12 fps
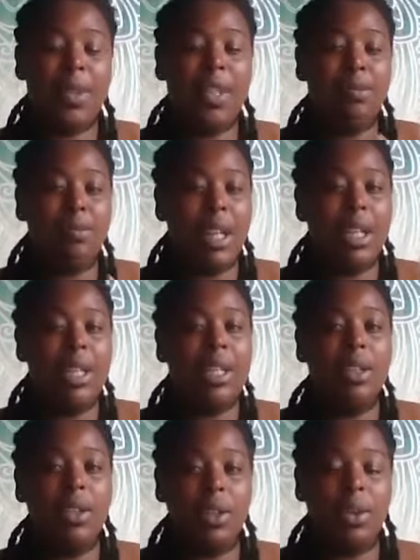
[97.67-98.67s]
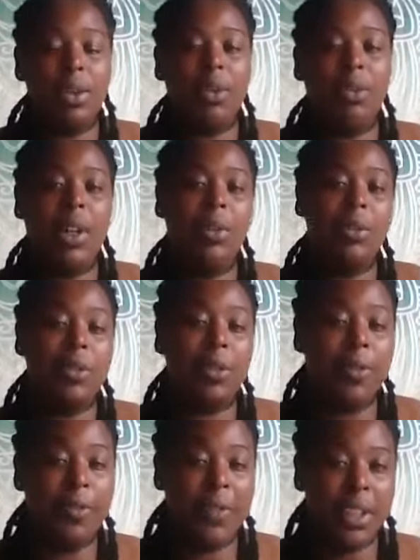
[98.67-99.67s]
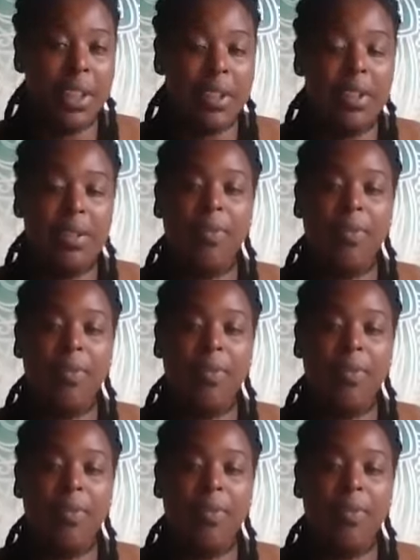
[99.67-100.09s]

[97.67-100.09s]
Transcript: it's mainly to do around your fears,